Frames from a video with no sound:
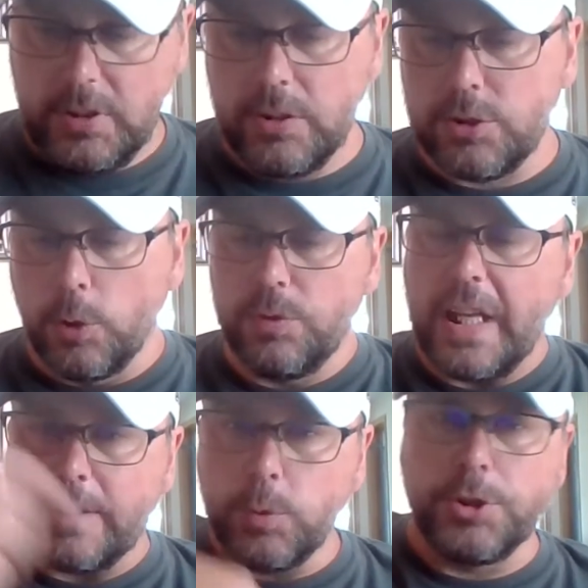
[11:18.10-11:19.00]
So
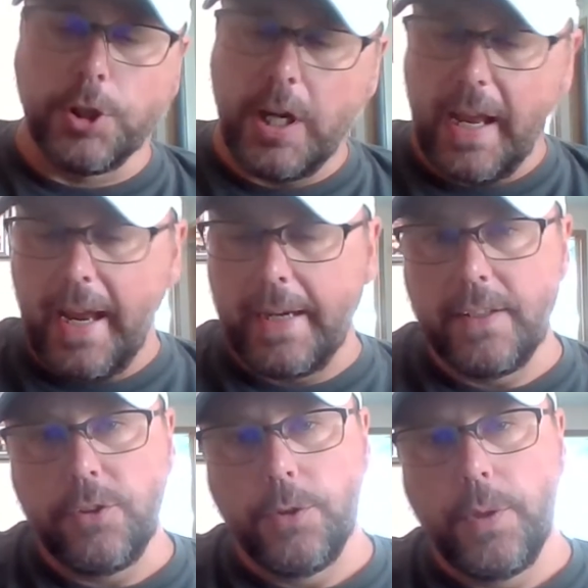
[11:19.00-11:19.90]
that's what you're going to add
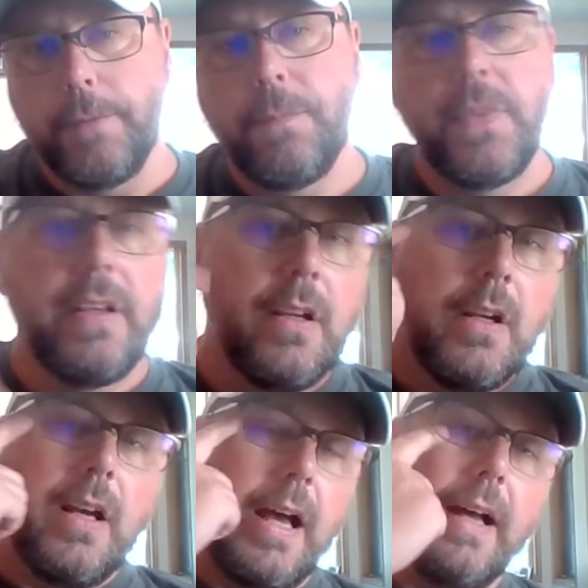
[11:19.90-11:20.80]
into it.
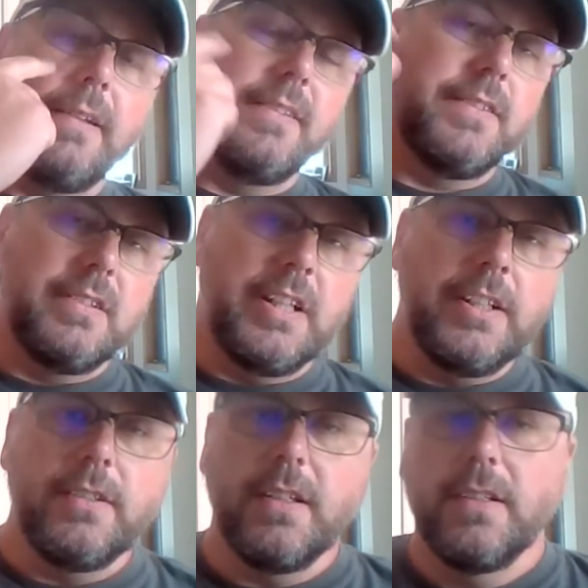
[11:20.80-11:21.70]

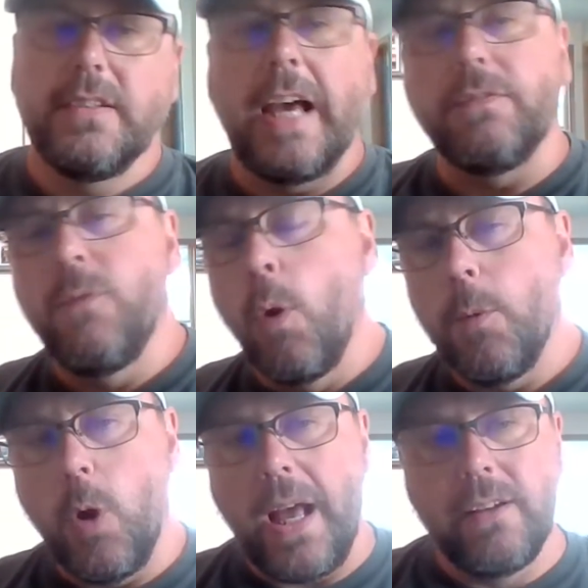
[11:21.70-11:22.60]
Then that
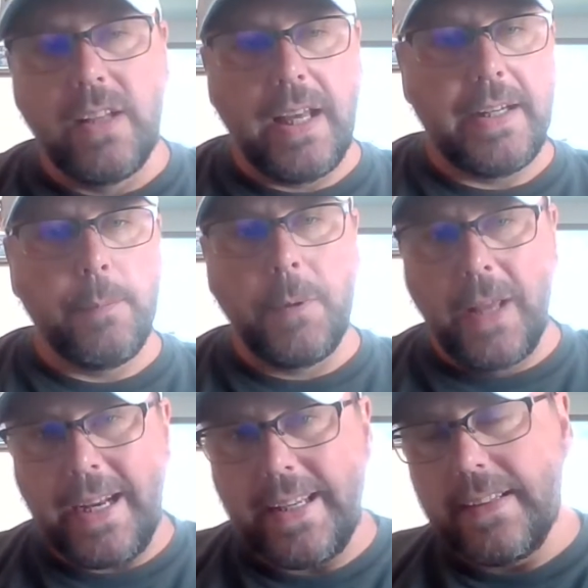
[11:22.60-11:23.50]
formal outline and
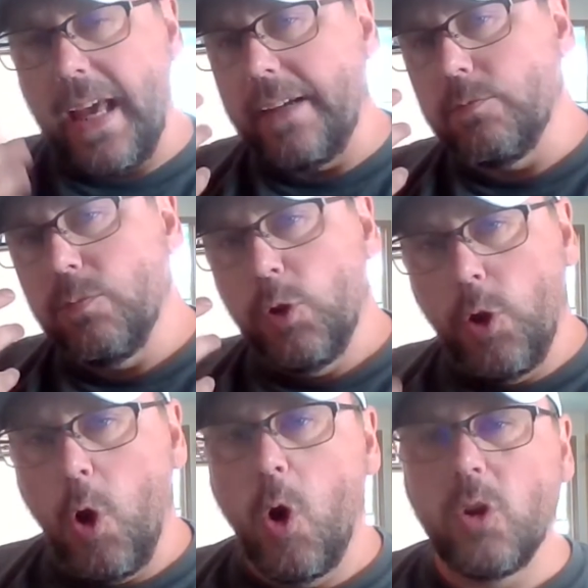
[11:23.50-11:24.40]
planning that
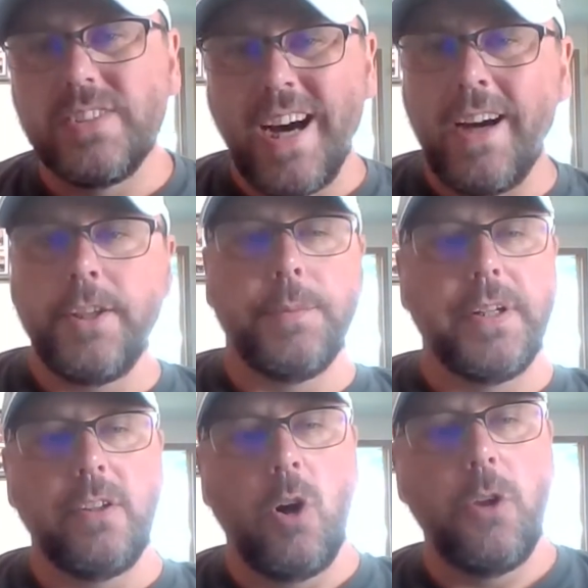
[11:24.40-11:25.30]
long
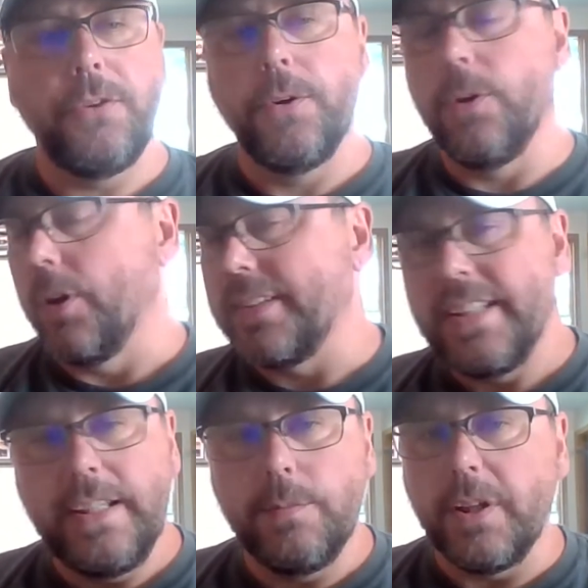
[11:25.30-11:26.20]
document, an author or a
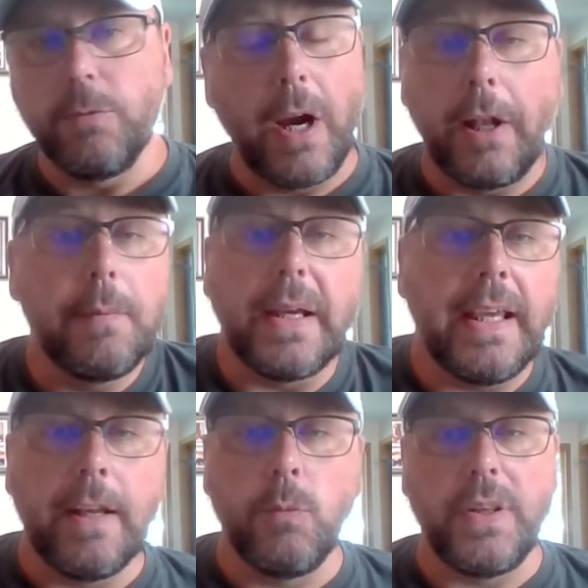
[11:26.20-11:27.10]
team, they rarely
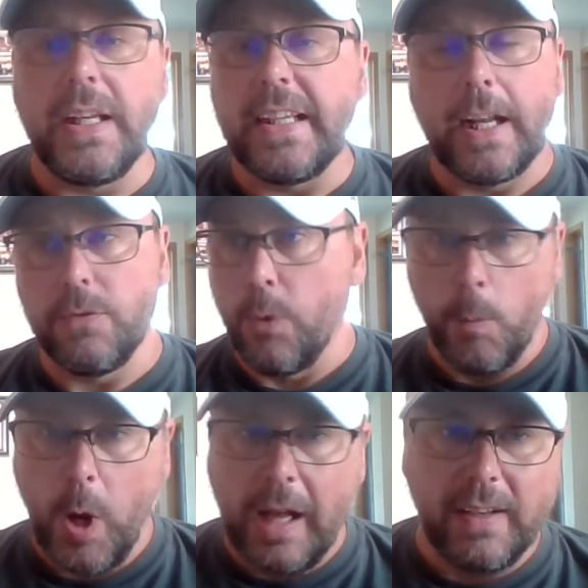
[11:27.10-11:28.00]
begin with any kind of
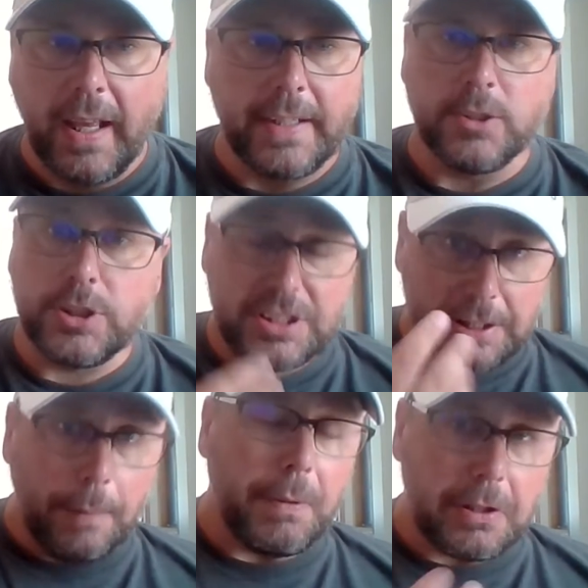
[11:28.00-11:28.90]
formal outline. It's
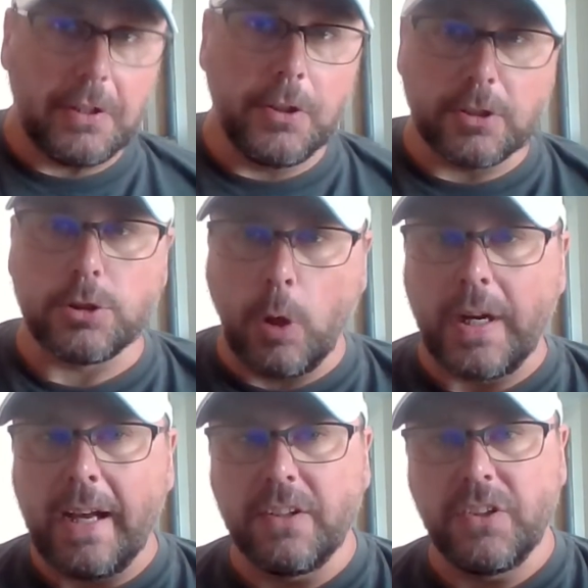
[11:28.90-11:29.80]
typically going to start
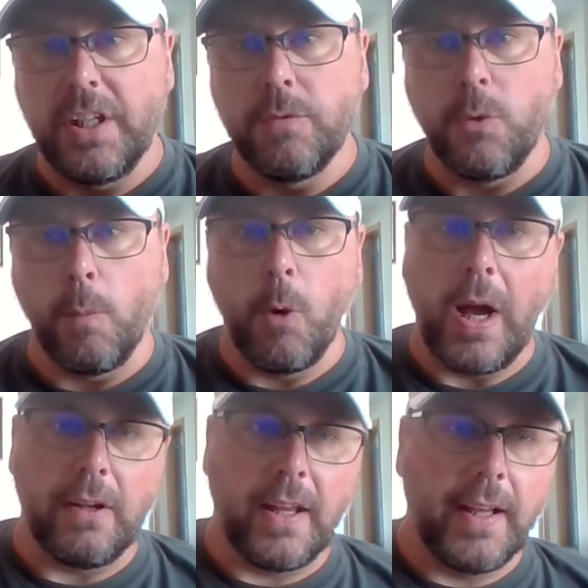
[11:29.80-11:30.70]
out as an informal
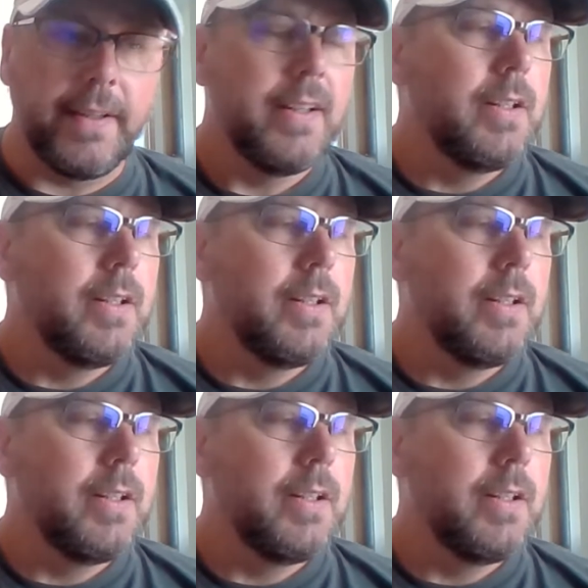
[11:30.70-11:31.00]
outline,